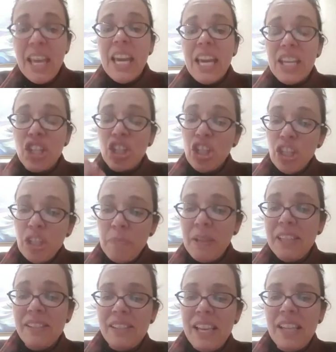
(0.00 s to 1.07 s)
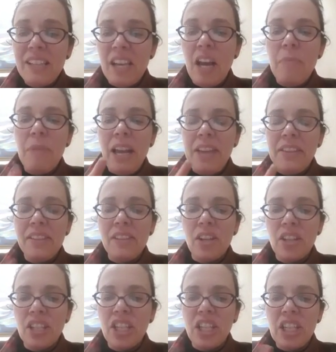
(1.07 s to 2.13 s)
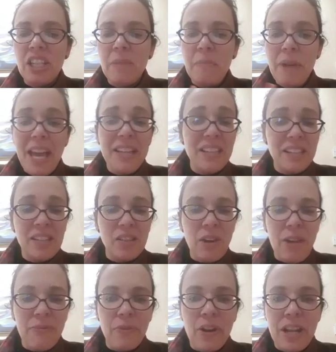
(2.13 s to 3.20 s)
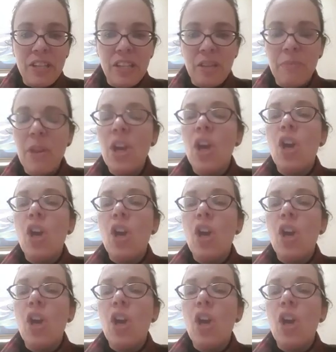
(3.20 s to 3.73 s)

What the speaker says: It should have been set up like the Scottish independence referendum,